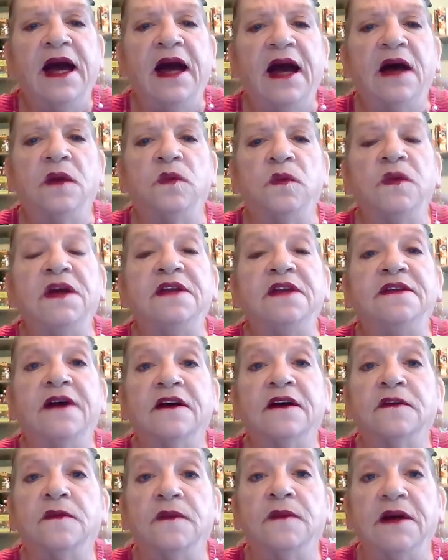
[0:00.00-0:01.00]
and
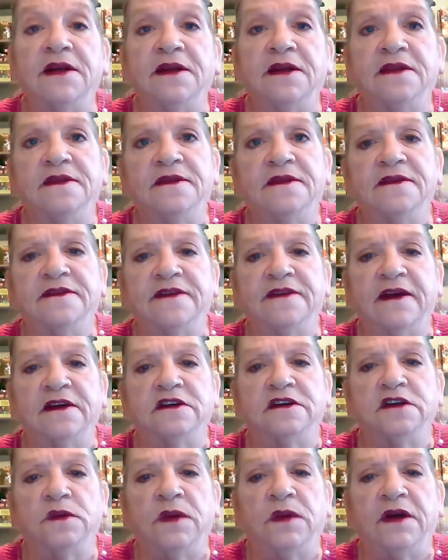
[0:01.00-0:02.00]
redecorated the
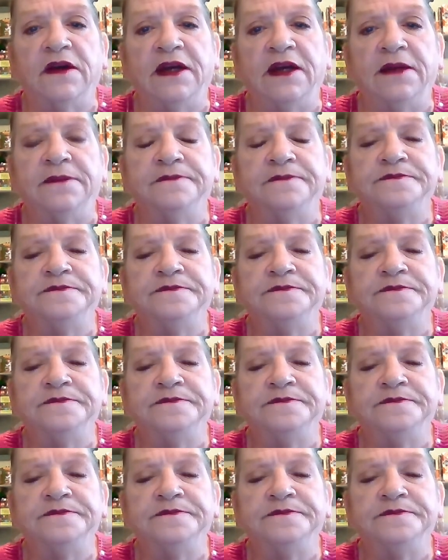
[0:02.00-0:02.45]
sanctuary.